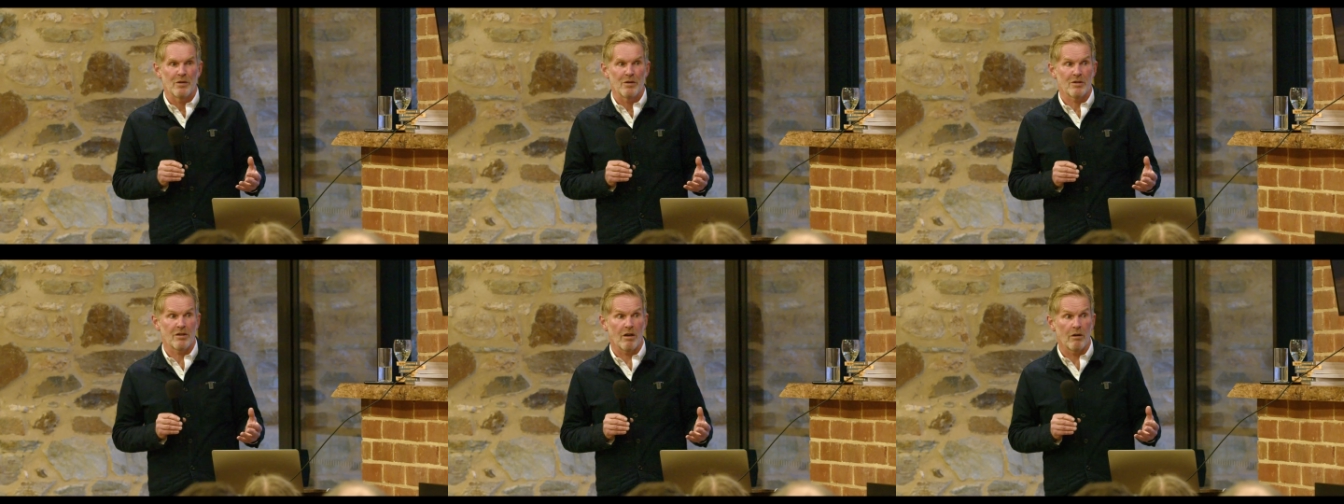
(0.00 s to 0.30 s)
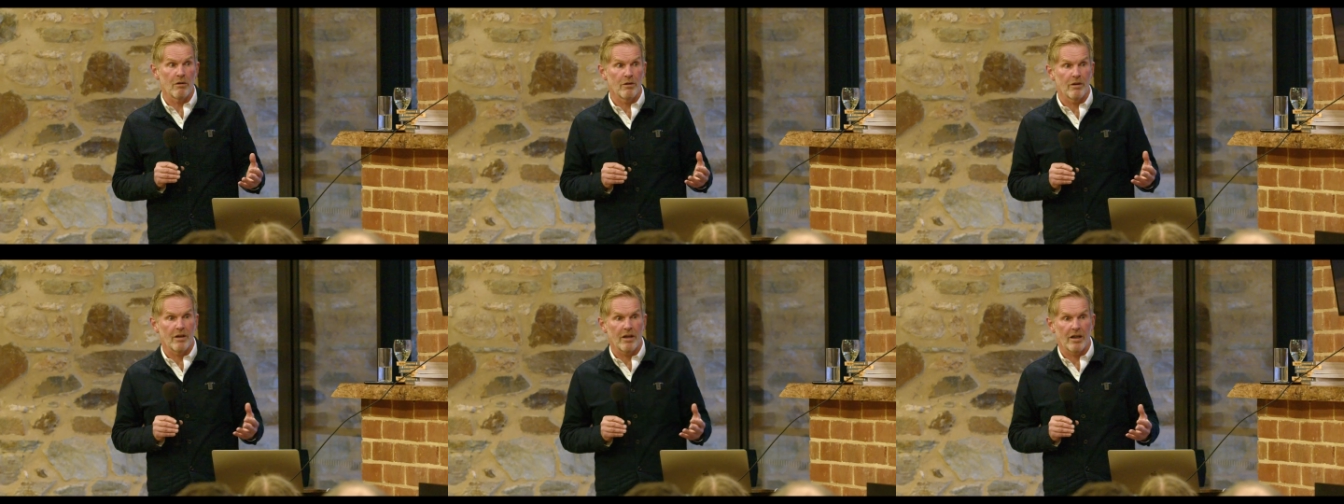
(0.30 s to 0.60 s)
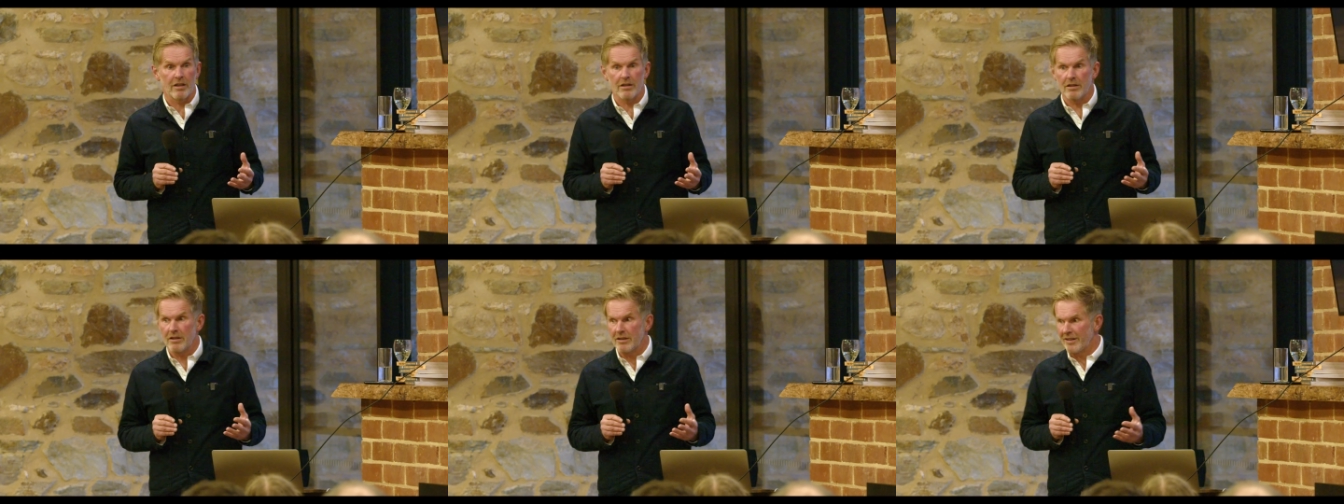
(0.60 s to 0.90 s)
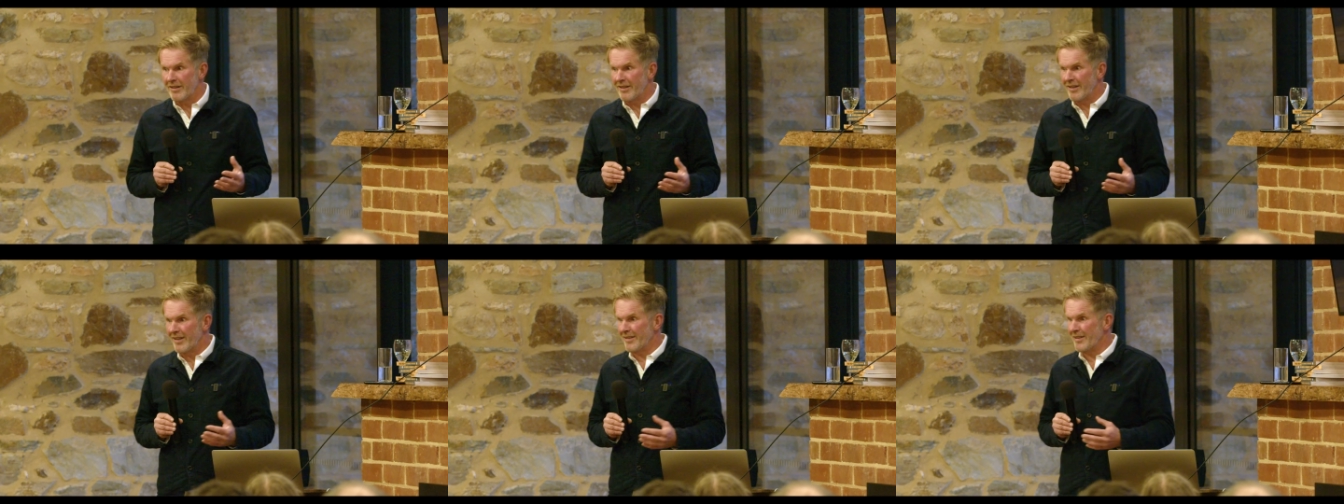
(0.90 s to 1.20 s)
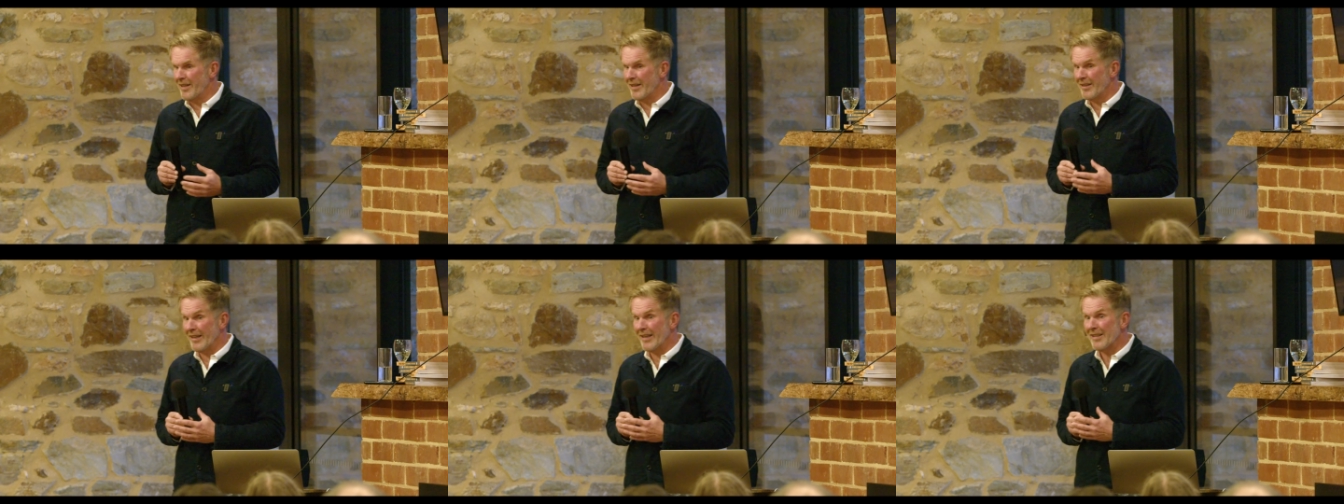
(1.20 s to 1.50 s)
so and
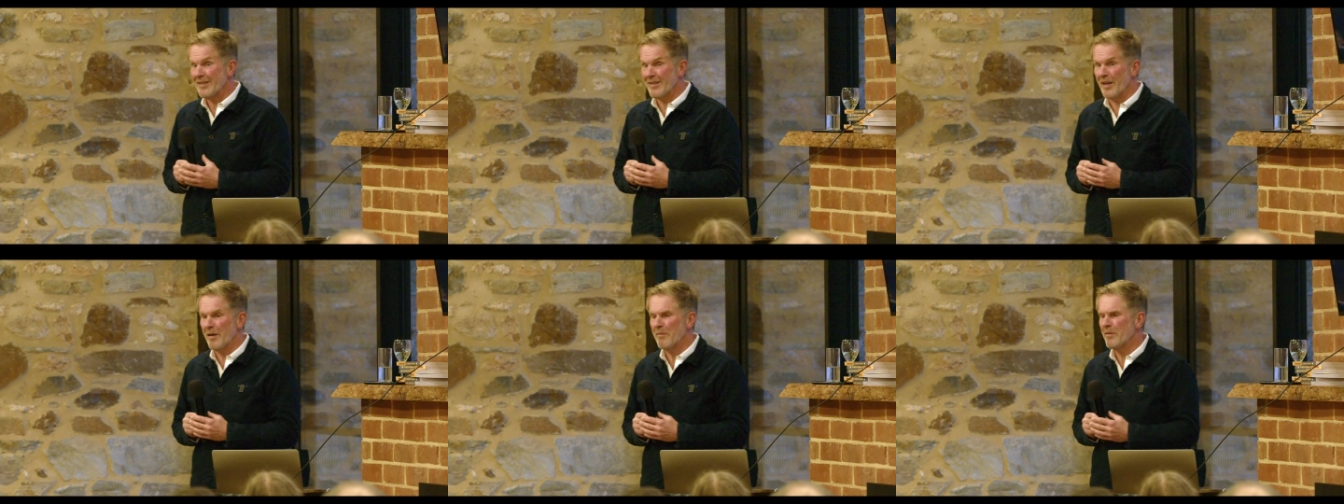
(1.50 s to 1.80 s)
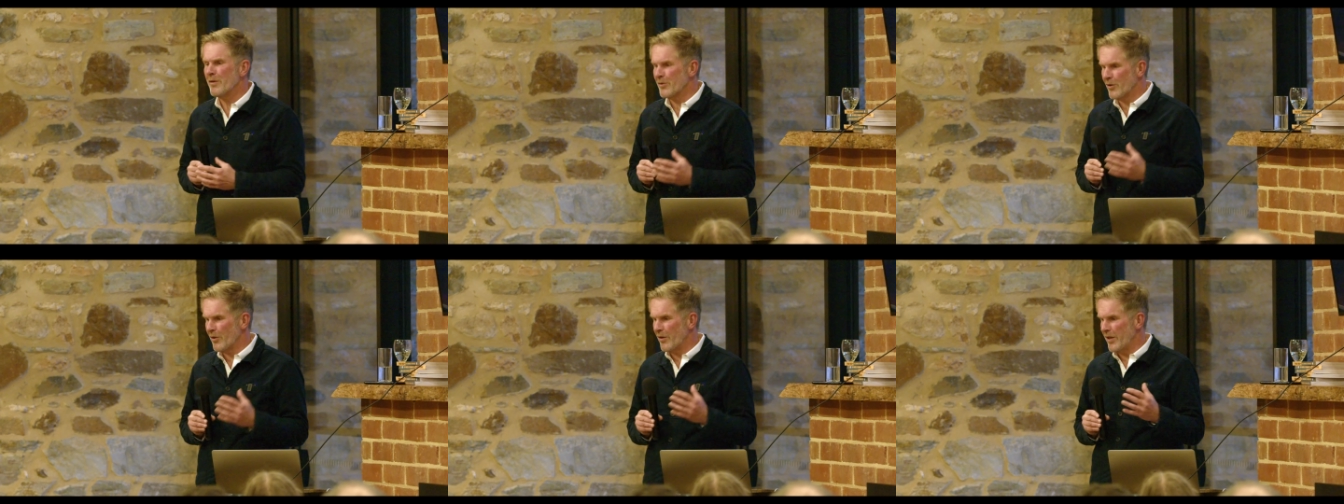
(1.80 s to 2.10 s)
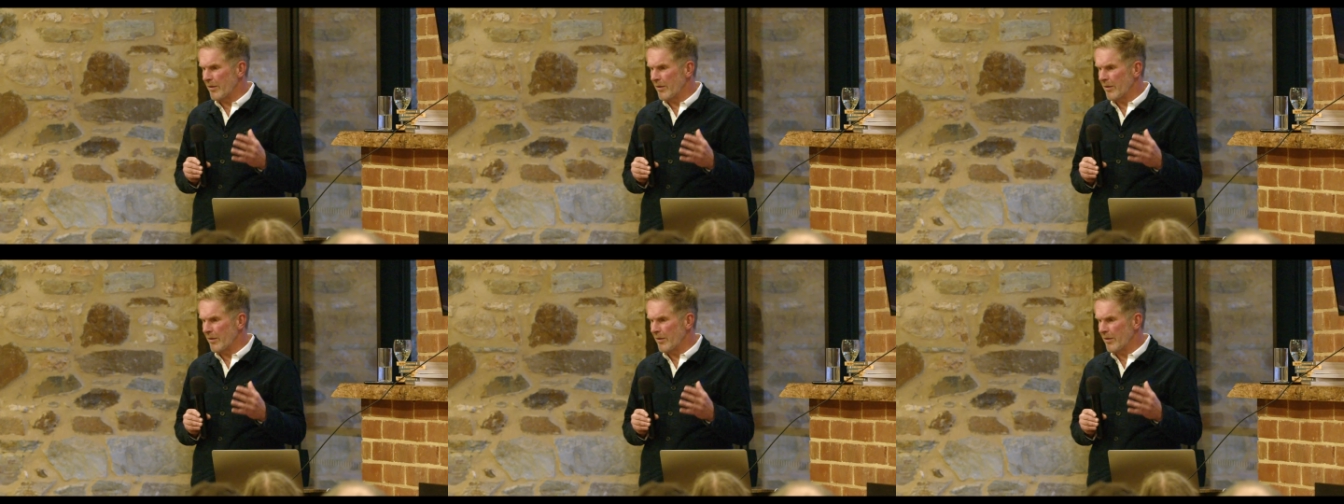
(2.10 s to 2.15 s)
and then Leslie, I mean, so,